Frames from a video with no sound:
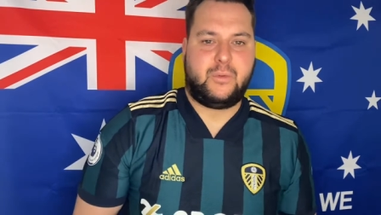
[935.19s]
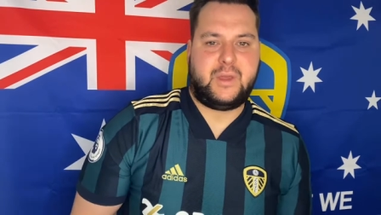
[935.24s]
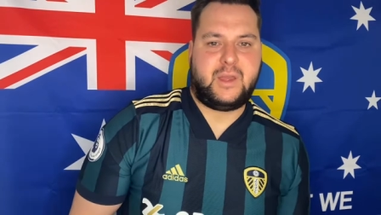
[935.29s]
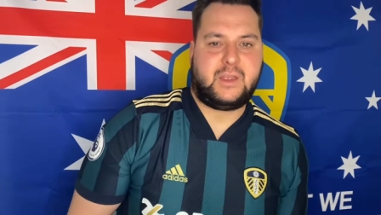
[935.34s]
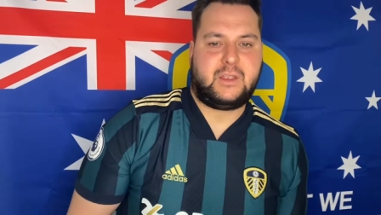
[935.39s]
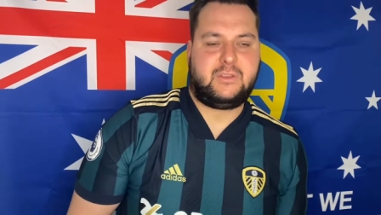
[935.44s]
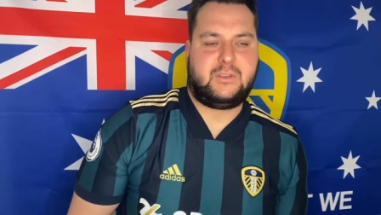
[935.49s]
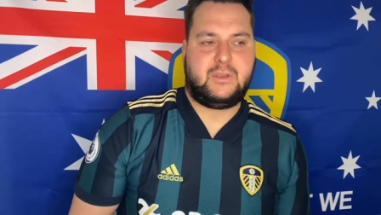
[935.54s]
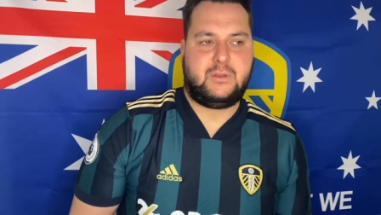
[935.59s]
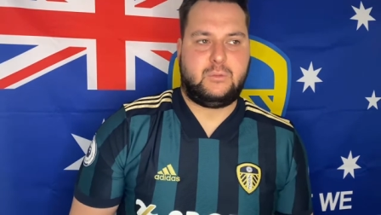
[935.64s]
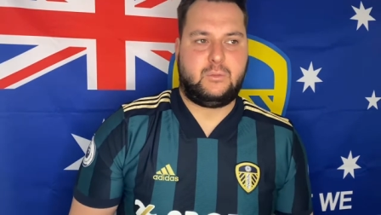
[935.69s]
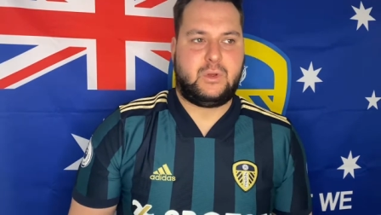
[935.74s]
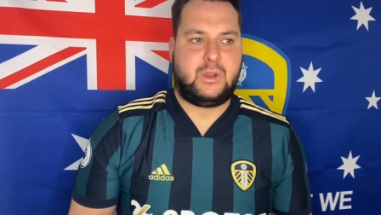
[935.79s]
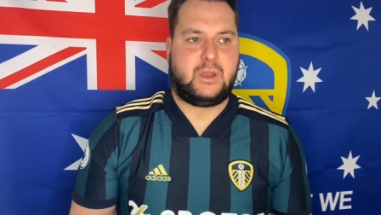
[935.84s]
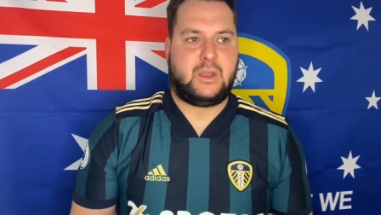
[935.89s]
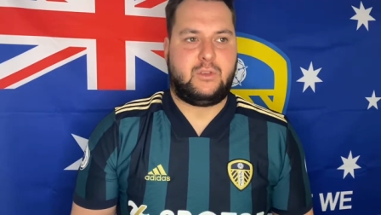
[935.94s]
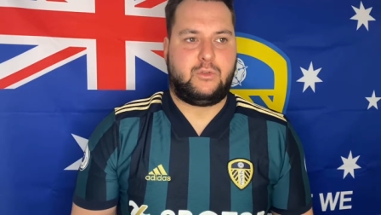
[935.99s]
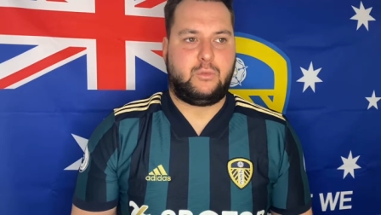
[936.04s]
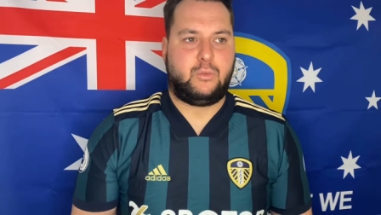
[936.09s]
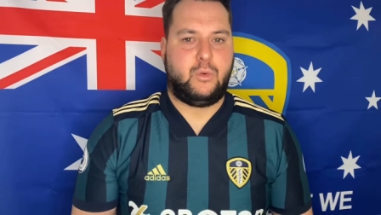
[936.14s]
They didn't win
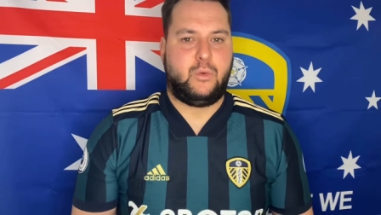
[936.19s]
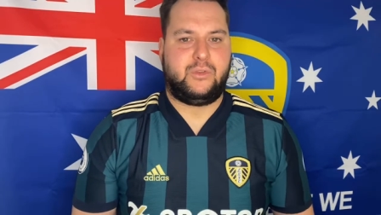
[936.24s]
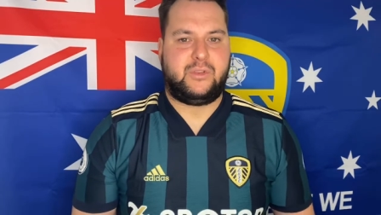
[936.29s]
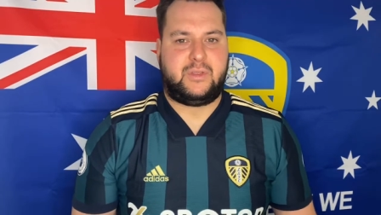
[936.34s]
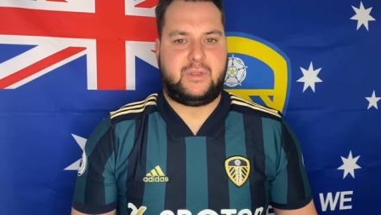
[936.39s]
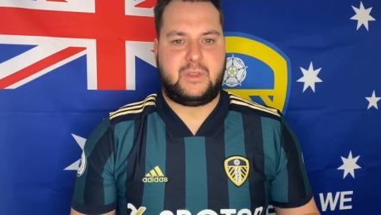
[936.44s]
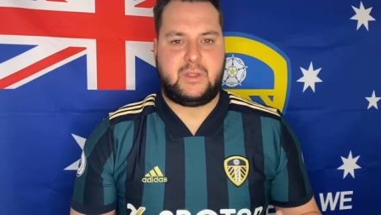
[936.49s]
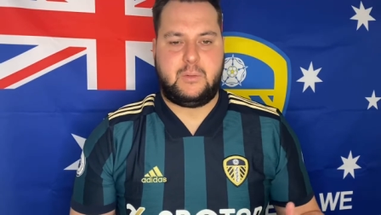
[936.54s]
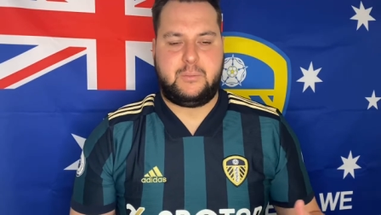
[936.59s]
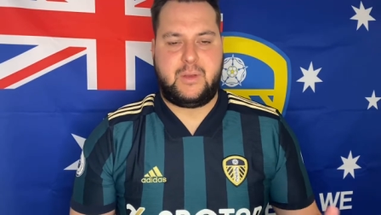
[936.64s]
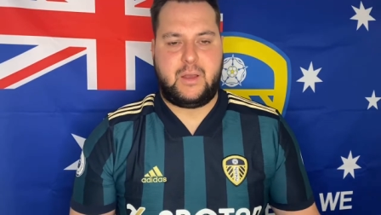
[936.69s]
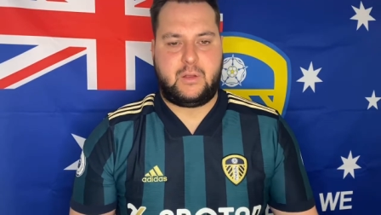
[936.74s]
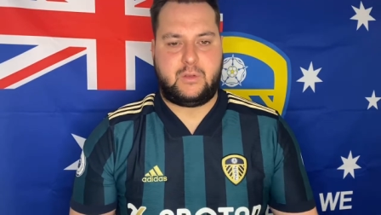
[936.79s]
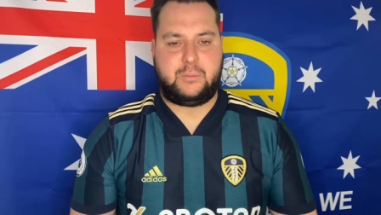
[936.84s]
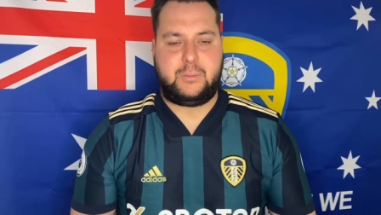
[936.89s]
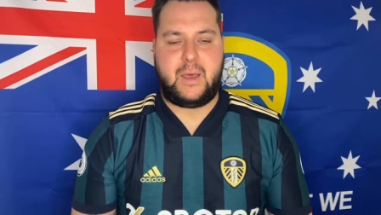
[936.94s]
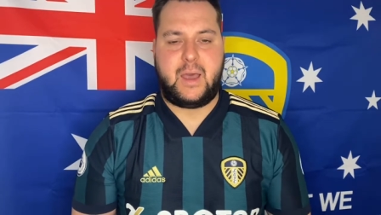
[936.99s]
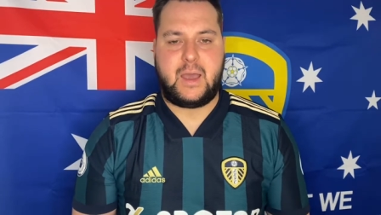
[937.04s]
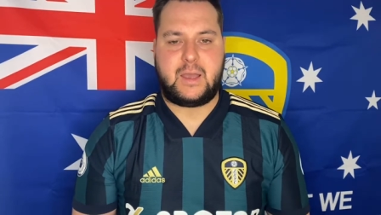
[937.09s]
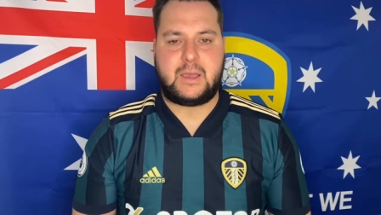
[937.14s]
against Wolves. I think they bounced
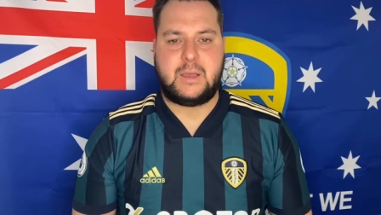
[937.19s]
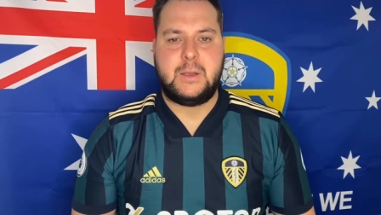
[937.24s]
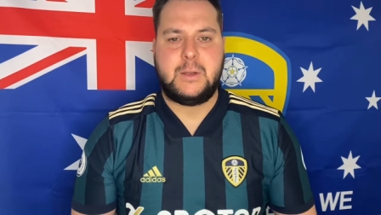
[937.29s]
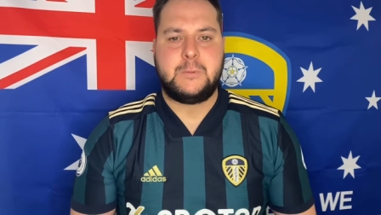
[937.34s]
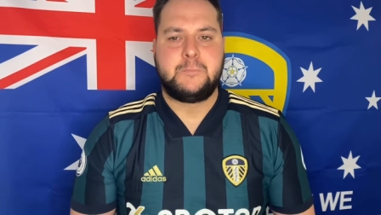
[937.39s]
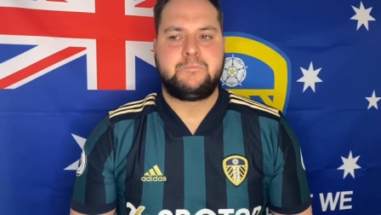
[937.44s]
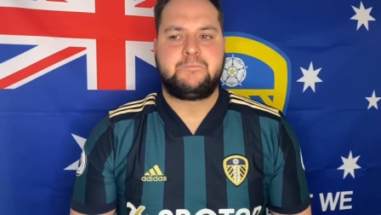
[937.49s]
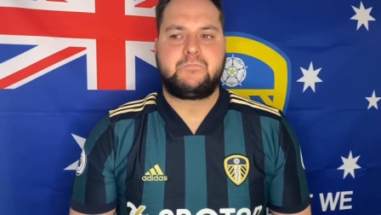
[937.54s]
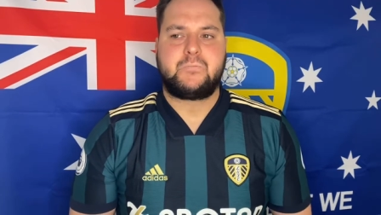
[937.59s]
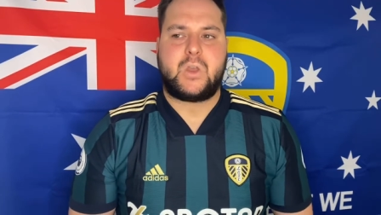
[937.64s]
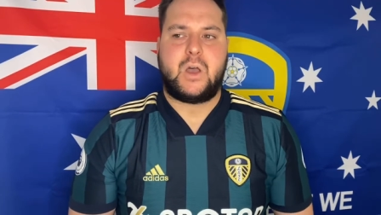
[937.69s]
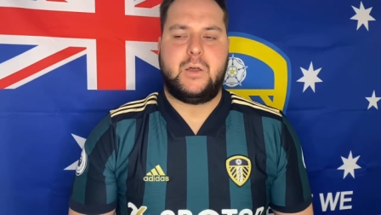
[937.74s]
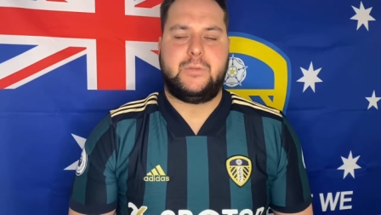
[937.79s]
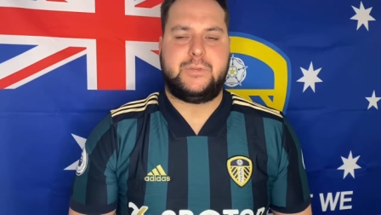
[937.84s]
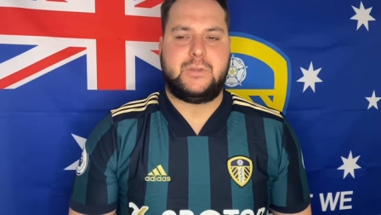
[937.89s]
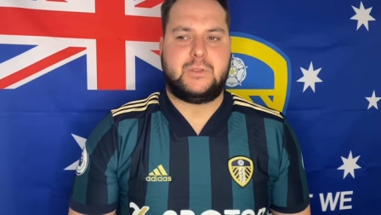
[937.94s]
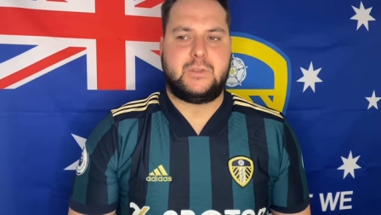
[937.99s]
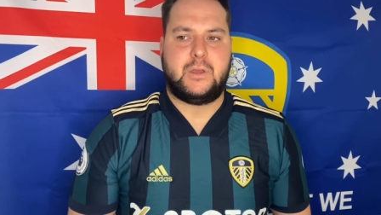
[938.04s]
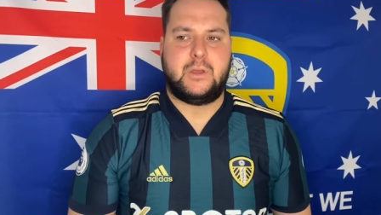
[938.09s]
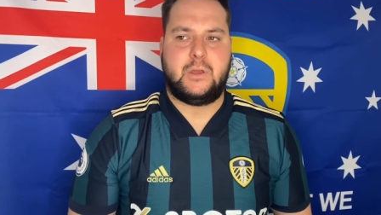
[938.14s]
back. I
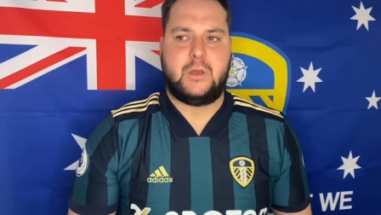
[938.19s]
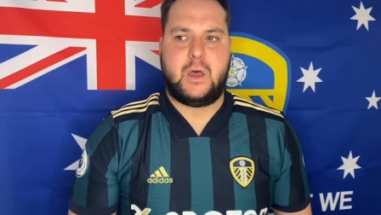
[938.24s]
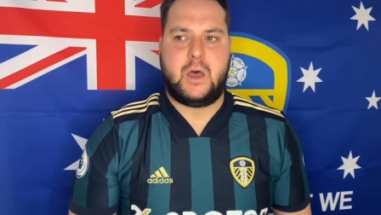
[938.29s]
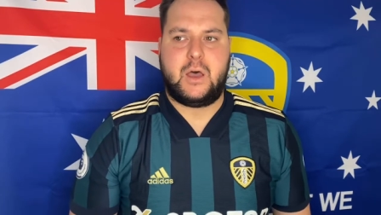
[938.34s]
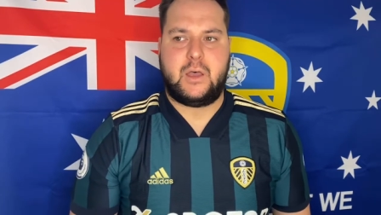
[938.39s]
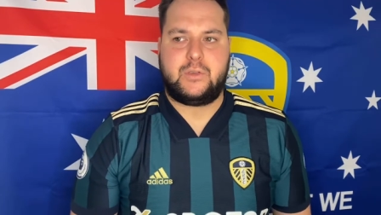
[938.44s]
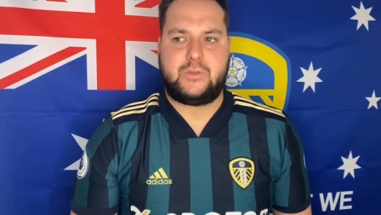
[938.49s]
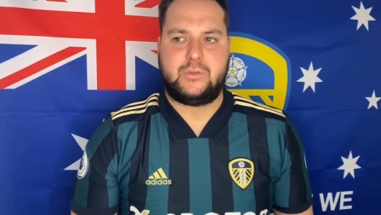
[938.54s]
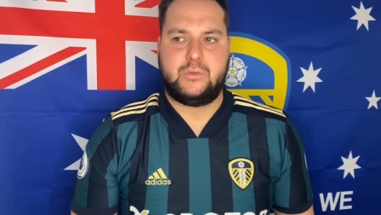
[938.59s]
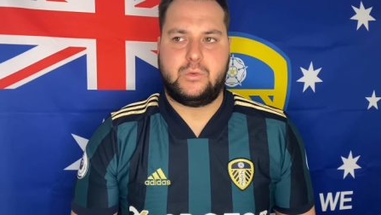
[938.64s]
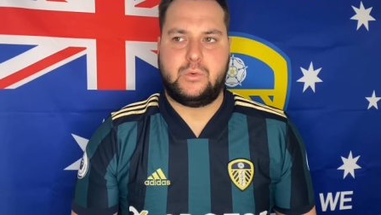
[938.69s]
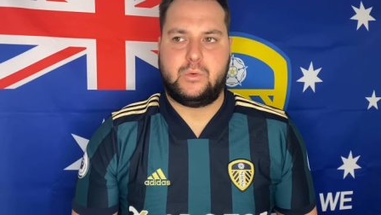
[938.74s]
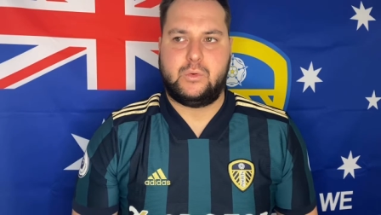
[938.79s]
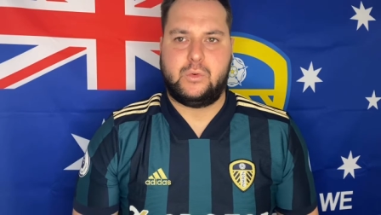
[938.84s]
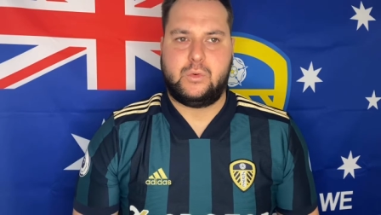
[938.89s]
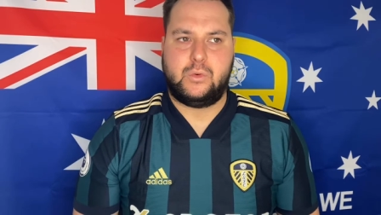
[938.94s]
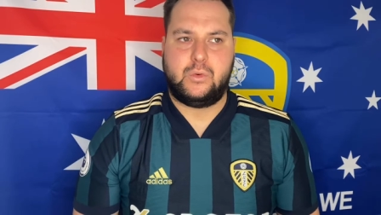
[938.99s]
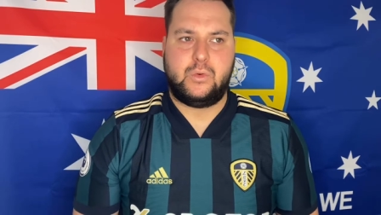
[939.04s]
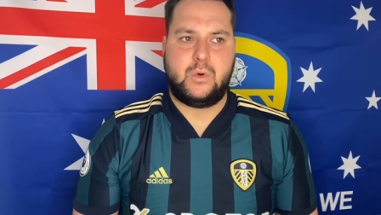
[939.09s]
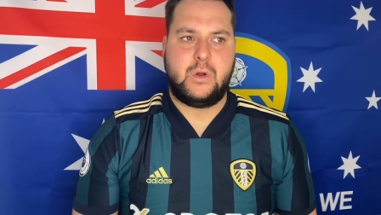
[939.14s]
think that
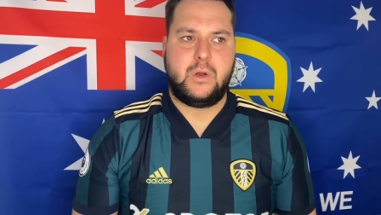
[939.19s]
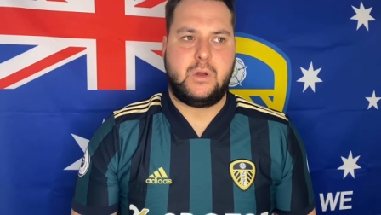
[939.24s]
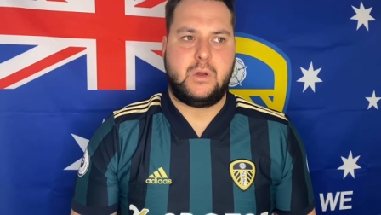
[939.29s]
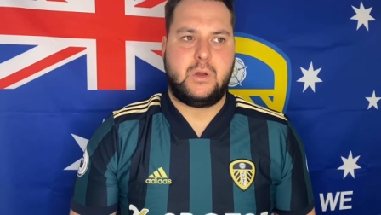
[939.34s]
Arsenal,